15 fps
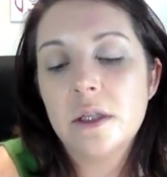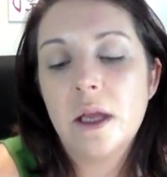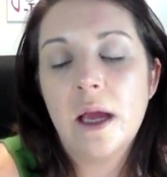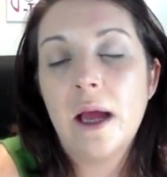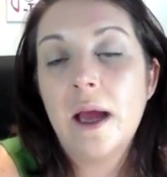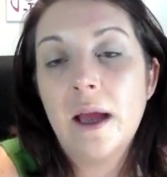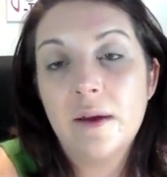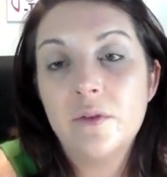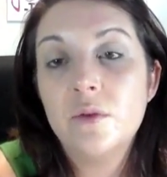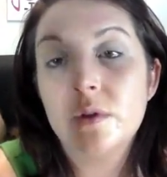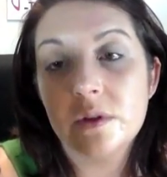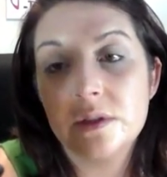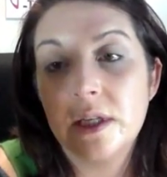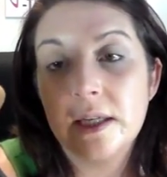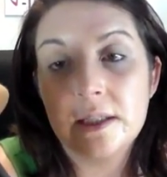I have a
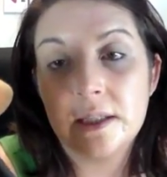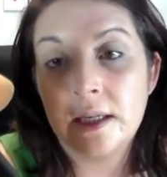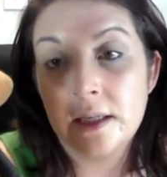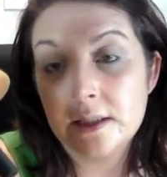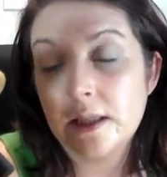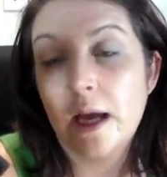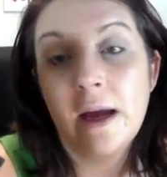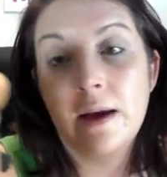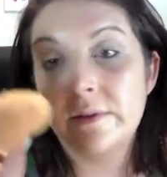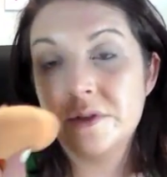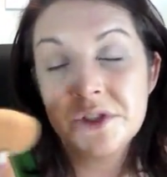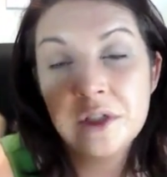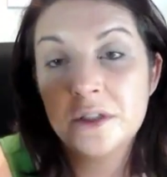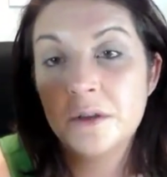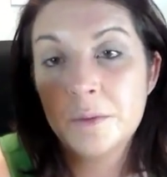Real Techniques. I
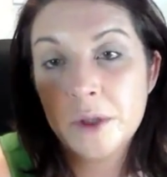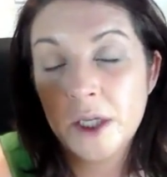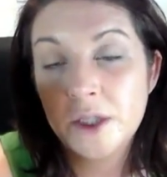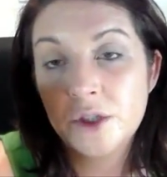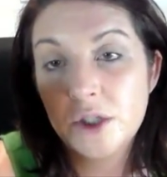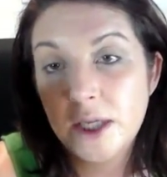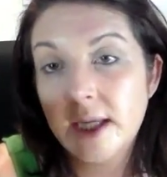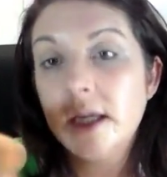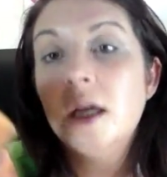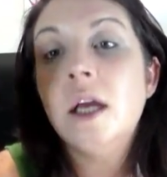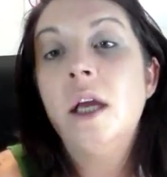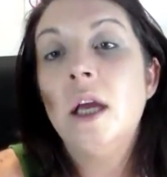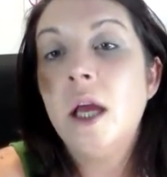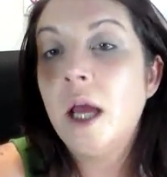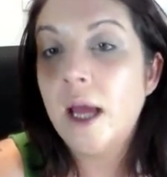haven't took the plunge yet
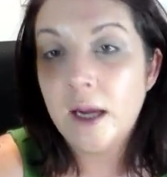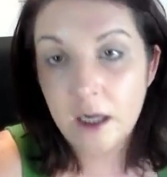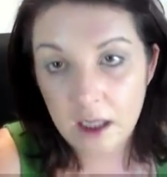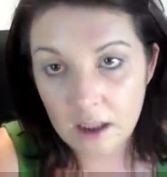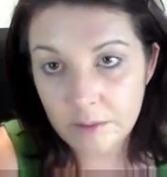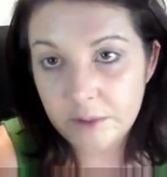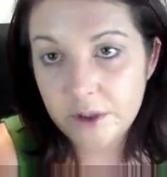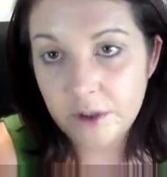and got a